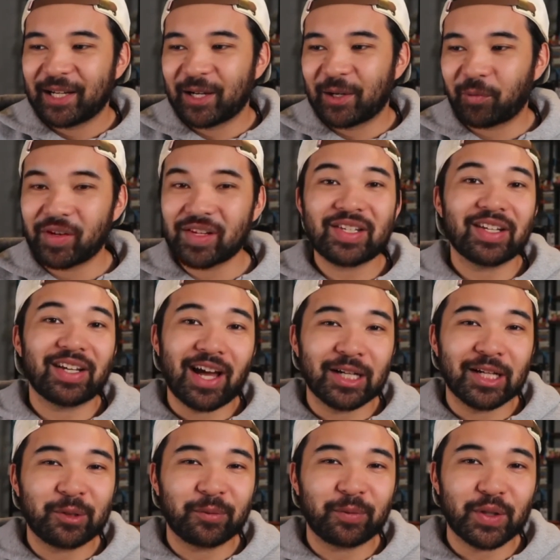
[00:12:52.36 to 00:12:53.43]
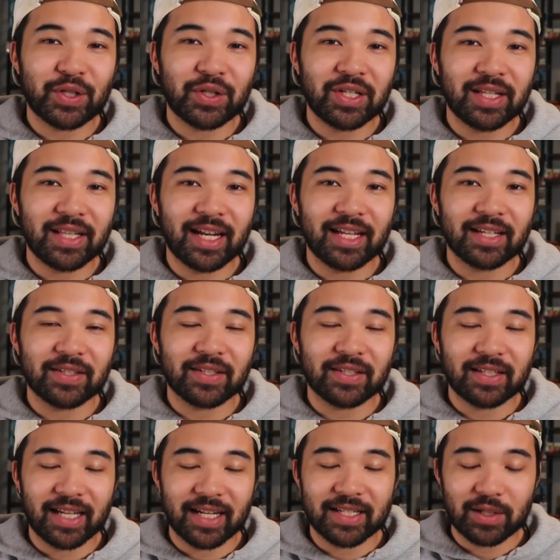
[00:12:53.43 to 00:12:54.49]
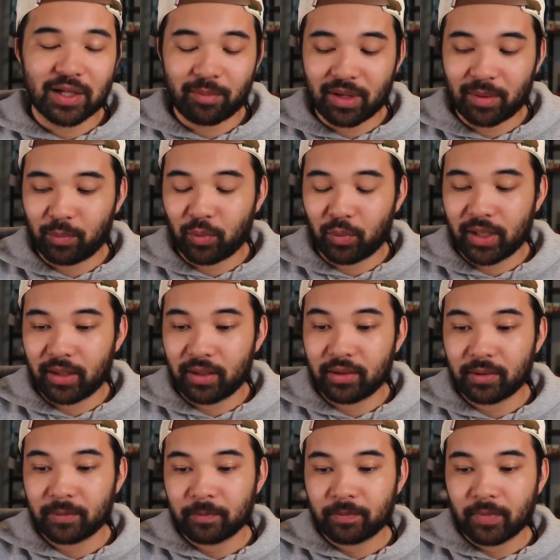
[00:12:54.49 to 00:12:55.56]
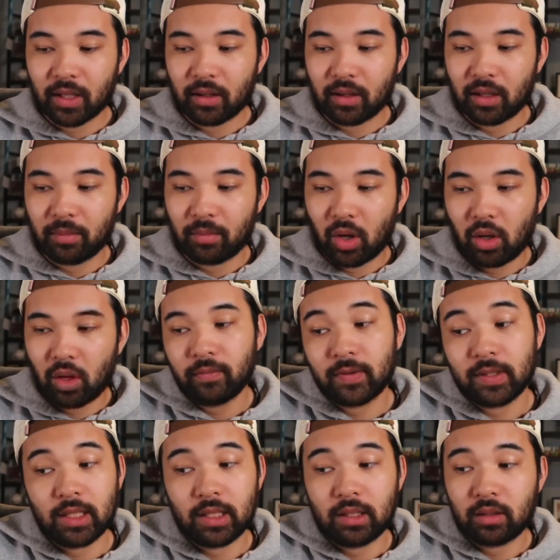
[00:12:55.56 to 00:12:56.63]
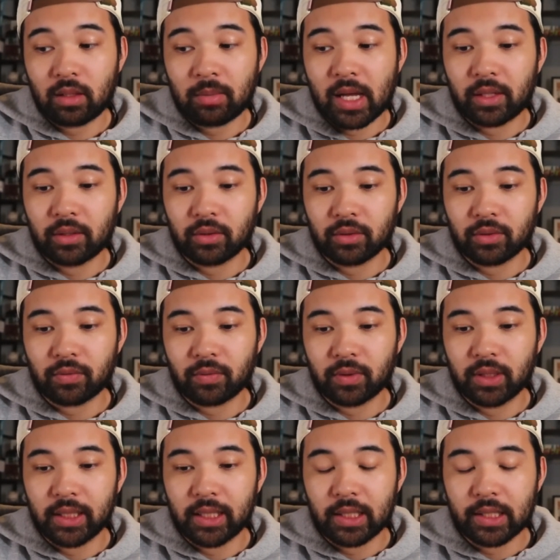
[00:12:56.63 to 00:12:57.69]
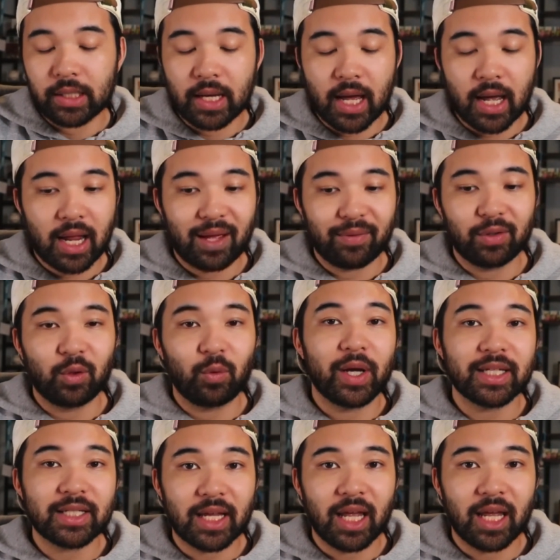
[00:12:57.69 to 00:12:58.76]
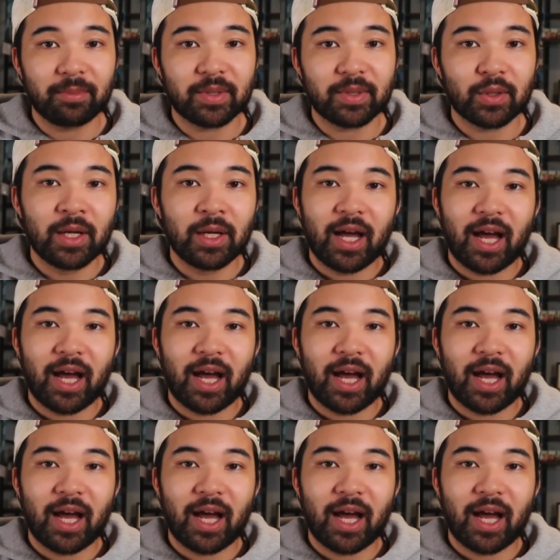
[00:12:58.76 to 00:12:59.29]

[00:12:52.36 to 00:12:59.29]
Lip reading: recent controversy that has come up with all of the commanders really not having waist capes,